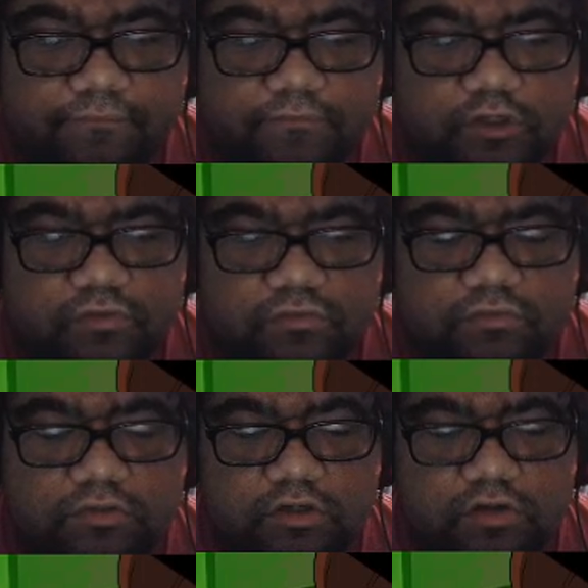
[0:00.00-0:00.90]

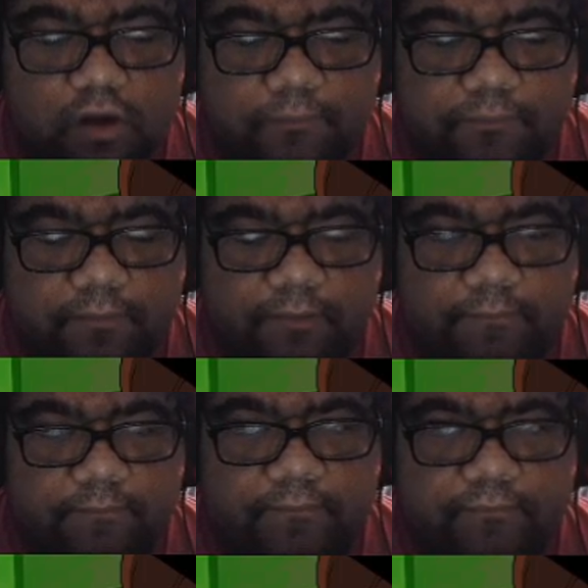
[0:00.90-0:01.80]
You know,
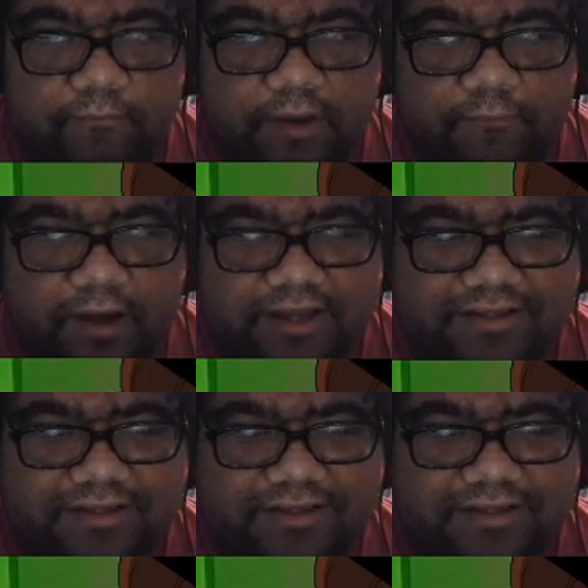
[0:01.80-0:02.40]
wait, what?